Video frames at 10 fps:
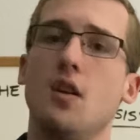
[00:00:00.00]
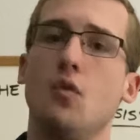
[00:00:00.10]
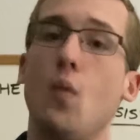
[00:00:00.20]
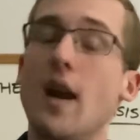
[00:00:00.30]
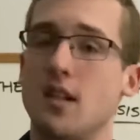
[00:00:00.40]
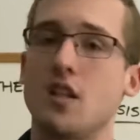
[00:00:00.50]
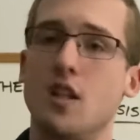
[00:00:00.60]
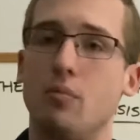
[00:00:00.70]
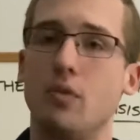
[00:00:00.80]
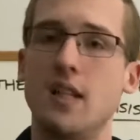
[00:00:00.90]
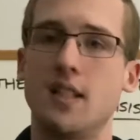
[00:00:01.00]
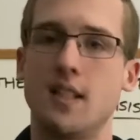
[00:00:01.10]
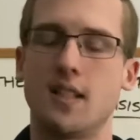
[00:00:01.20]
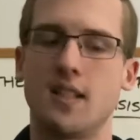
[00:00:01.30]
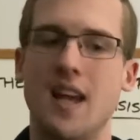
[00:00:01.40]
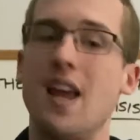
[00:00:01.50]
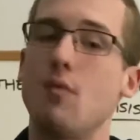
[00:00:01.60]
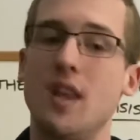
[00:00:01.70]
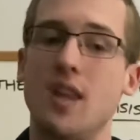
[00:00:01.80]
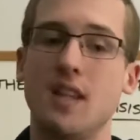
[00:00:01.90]
went to the president and say, hey,
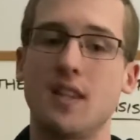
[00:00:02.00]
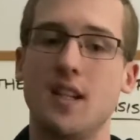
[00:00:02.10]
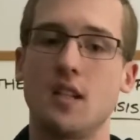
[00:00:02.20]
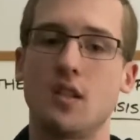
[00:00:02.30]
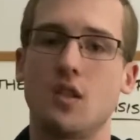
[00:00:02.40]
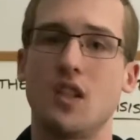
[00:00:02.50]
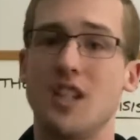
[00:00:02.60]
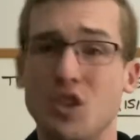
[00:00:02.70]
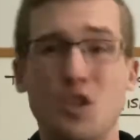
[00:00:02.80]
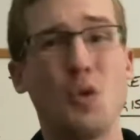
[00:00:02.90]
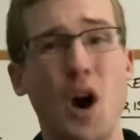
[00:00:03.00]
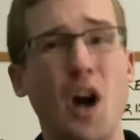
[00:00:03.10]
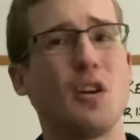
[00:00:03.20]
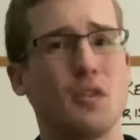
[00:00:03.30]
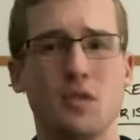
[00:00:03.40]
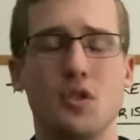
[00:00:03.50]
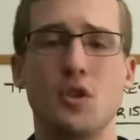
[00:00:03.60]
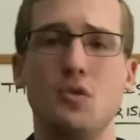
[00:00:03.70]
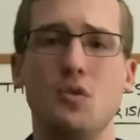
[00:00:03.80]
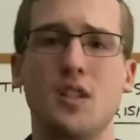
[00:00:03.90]
we think that it's too hard for
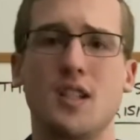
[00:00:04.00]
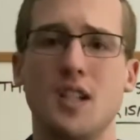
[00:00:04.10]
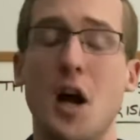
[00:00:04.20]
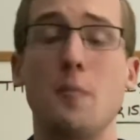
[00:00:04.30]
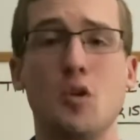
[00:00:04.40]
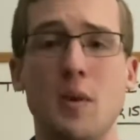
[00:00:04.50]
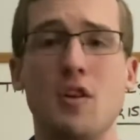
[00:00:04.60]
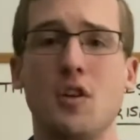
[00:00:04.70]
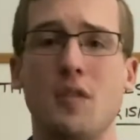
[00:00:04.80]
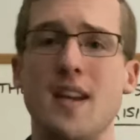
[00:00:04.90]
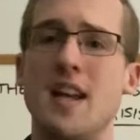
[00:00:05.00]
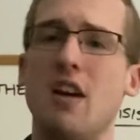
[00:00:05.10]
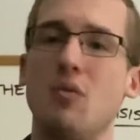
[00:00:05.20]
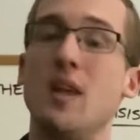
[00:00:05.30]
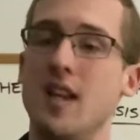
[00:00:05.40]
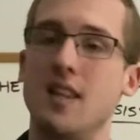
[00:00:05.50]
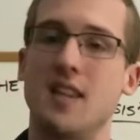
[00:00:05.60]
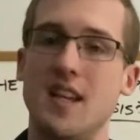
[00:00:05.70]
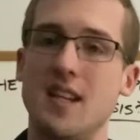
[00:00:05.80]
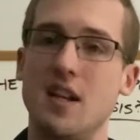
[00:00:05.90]
Jews to come to America right now, and we think
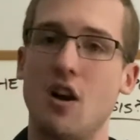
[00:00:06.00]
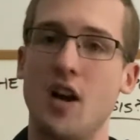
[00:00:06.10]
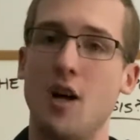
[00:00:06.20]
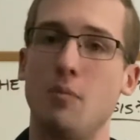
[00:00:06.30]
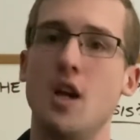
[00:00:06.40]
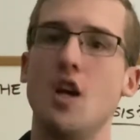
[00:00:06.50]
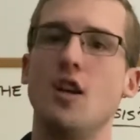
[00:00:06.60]
that they need our help.